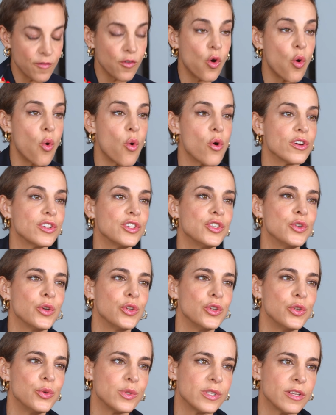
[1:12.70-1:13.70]
Of course, you
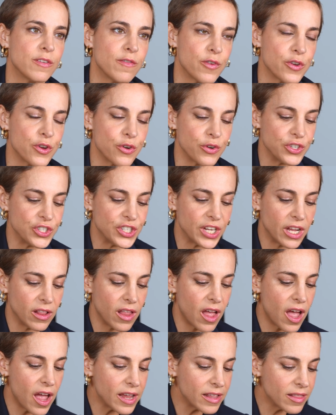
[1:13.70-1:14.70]
can use it for your
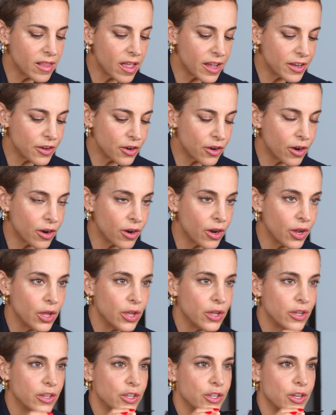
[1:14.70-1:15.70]
gel eyeliner.
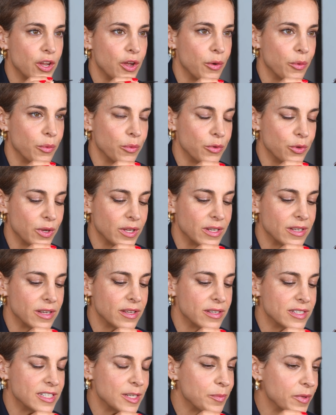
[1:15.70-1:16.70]
You know, you can
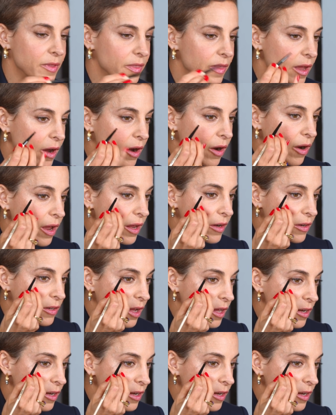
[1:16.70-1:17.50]
dip in there and